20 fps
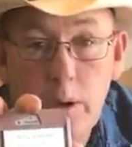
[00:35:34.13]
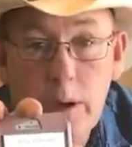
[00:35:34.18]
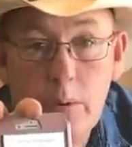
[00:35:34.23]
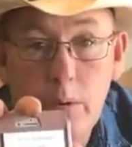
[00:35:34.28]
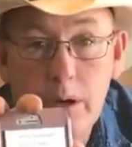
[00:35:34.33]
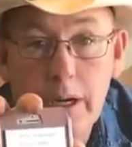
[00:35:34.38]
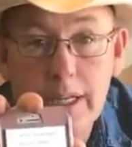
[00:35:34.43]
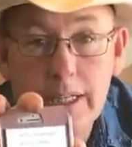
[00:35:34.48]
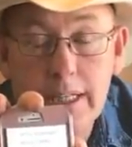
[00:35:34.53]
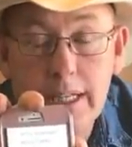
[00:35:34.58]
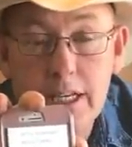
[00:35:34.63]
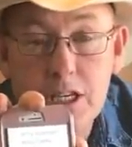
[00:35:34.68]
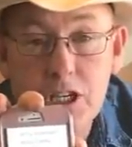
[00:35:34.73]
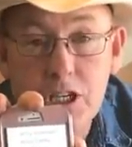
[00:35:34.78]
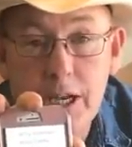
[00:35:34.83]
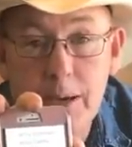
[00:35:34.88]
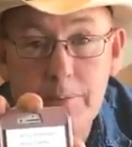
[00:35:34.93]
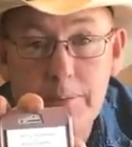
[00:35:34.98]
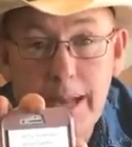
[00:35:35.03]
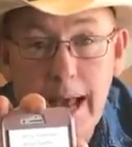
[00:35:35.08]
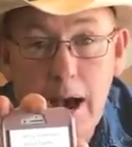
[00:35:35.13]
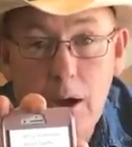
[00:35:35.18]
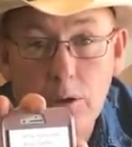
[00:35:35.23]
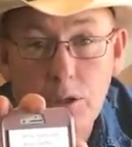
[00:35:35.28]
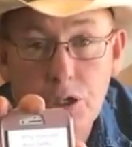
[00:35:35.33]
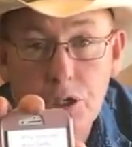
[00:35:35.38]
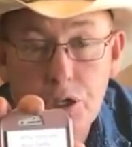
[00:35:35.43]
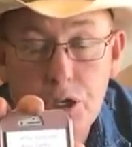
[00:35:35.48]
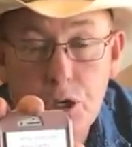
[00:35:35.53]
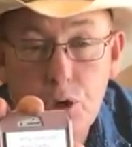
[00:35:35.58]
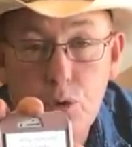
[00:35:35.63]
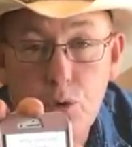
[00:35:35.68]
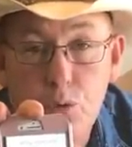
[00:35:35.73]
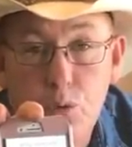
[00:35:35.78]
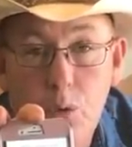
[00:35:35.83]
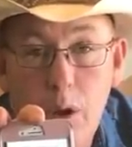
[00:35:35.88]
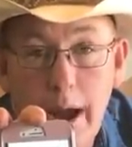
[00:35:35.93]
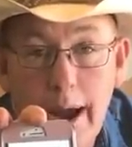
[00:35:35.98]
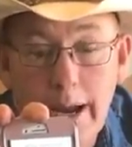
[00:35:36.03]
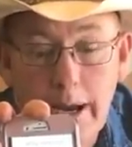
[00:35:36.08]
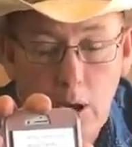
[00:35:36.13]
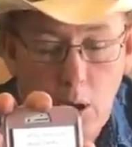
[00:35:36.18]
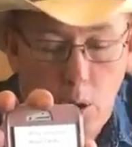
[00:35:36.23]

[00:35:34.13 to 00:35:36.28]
we will get this shipped out to you right